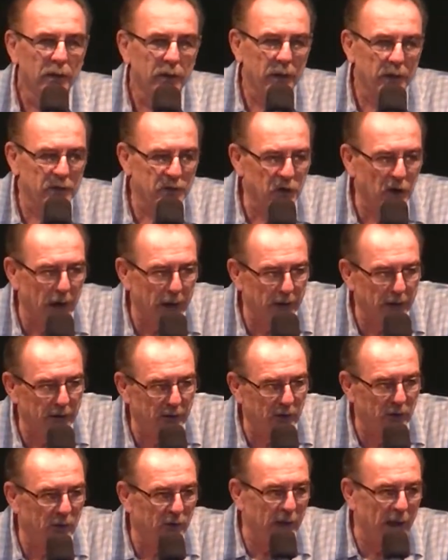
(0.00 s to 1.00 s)
that tried
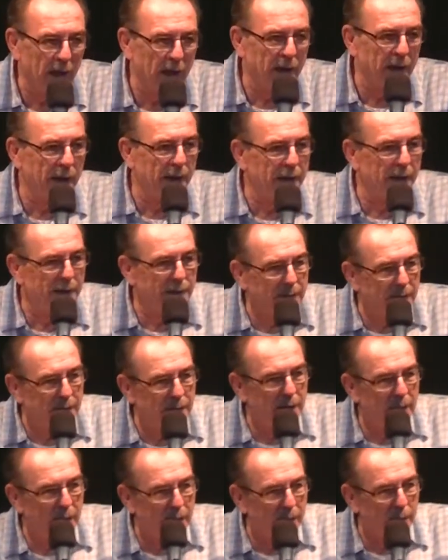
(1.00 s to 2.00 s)
to do that and it
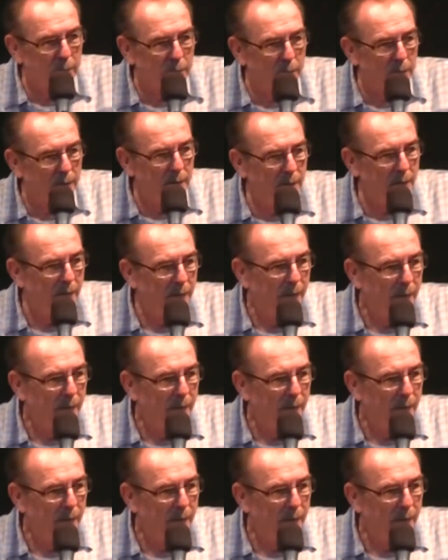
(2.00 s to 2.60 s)
didn't happen.